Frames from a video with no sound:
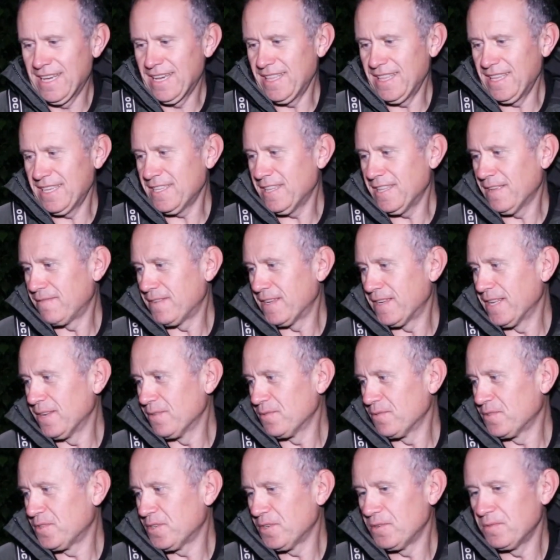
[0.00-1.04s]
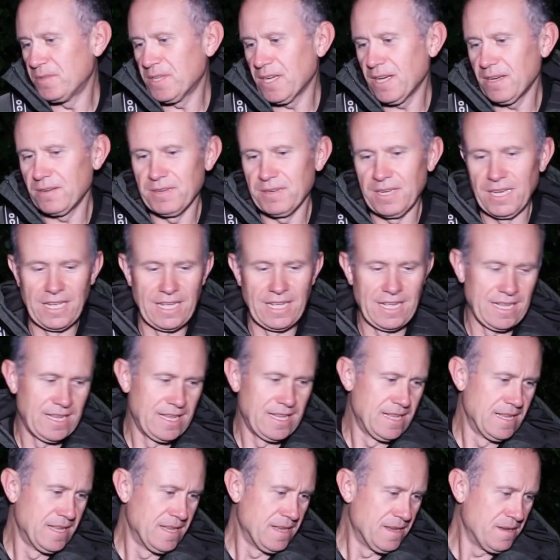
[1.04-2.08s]
This lovely little two-tone
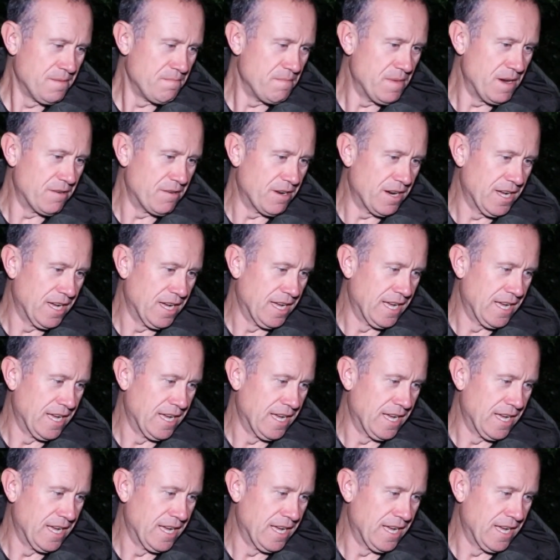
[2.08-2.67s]
mirror.